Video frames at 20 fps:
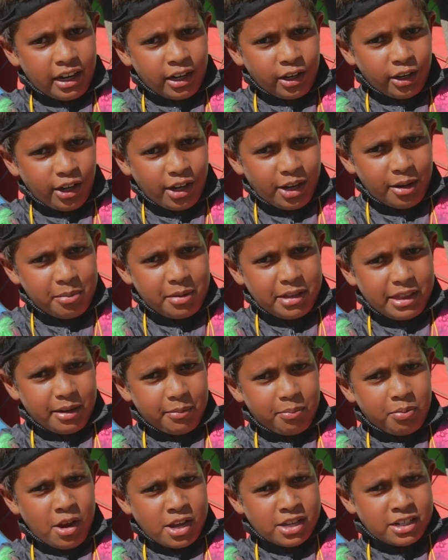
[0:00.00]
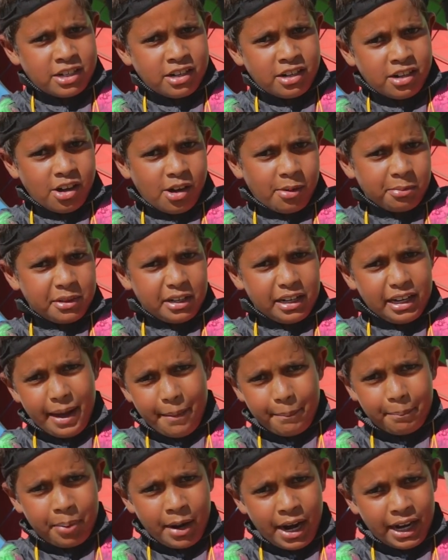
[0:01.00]
And I'm gonna be the president of the
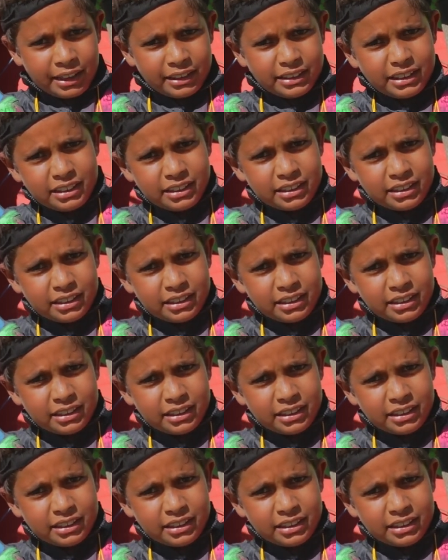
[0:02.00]
love punks.